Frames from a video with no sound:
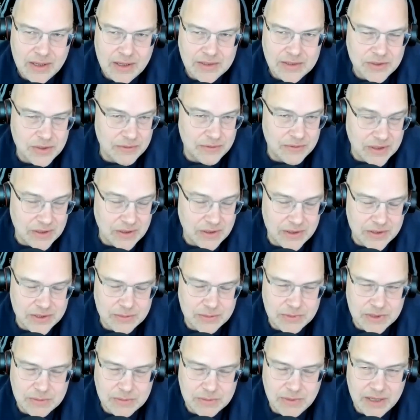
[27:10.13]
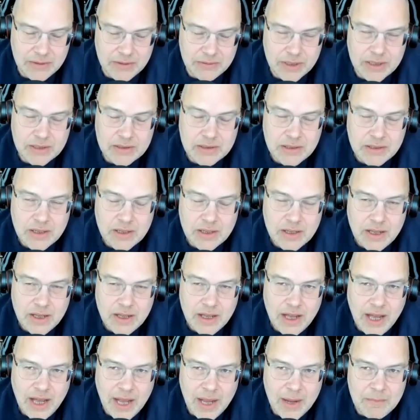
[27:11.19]
So have your customers, by the way,
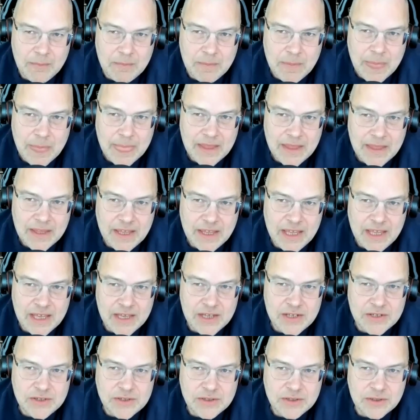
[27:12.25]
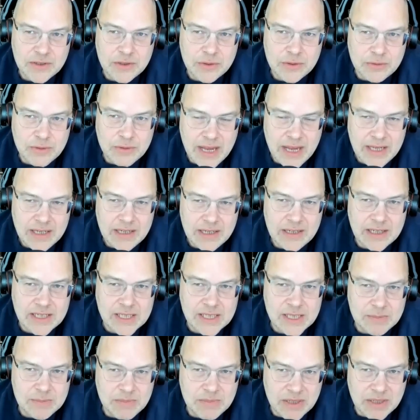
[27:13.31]
um, is to create an
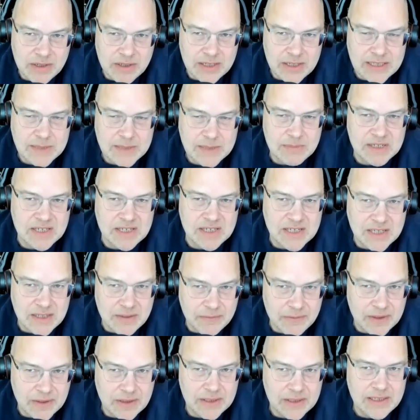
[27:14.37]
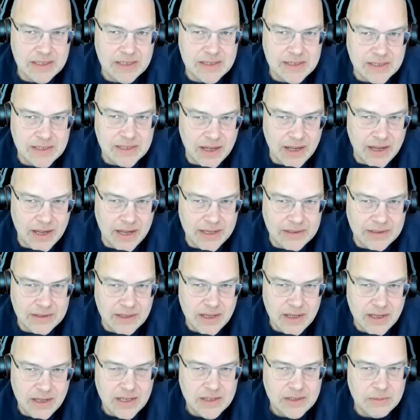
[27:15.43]
experience specifically designed
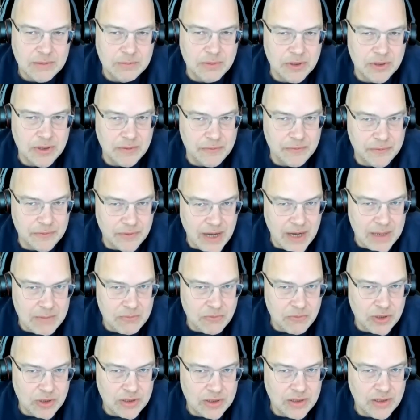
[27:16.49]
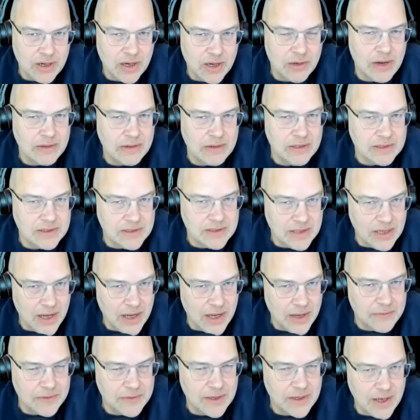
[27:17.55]
to put a framework around a
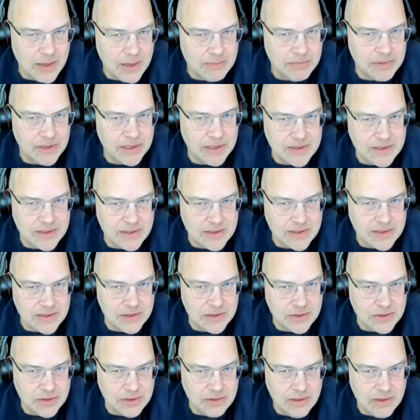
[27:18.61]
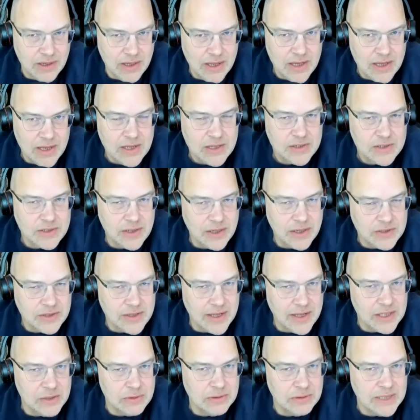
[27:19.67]
tough, complex decision such
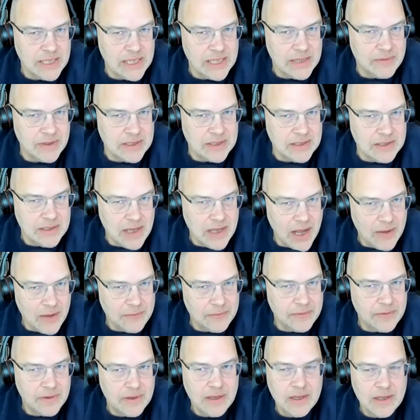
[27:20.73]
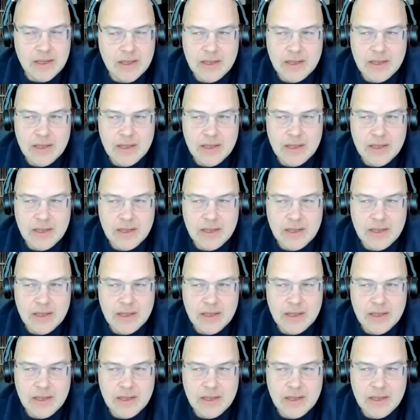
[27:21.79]
that you leave enough